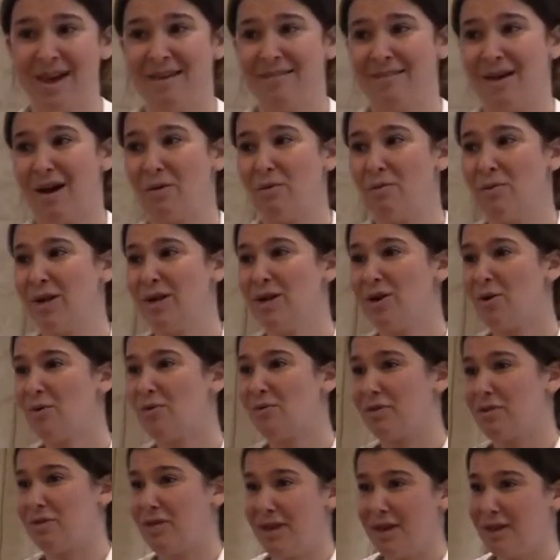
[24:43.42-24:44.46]
That we
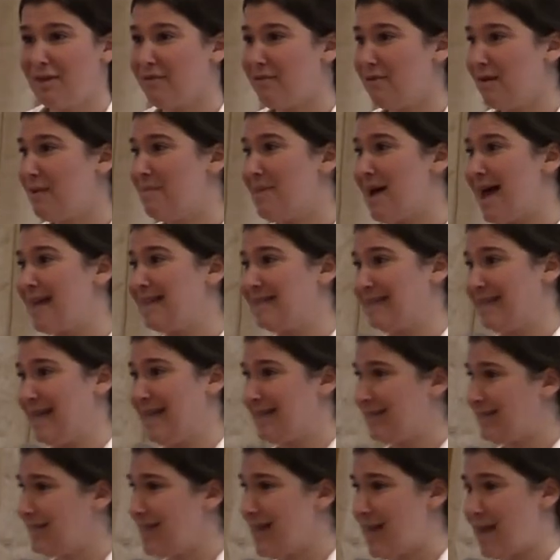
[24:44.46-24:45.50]
don't think of them as
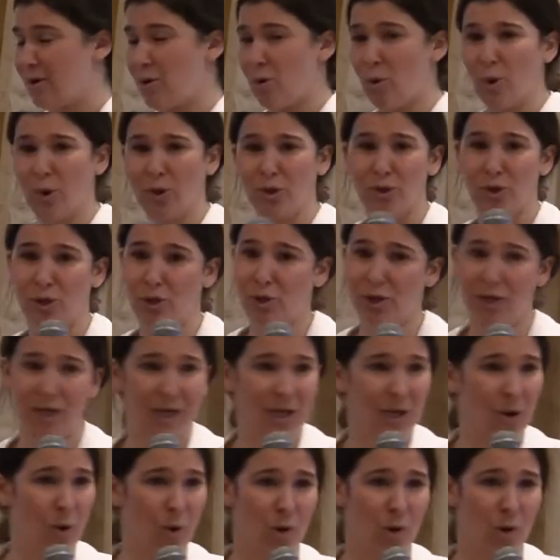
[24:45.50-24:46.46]
less than or dirty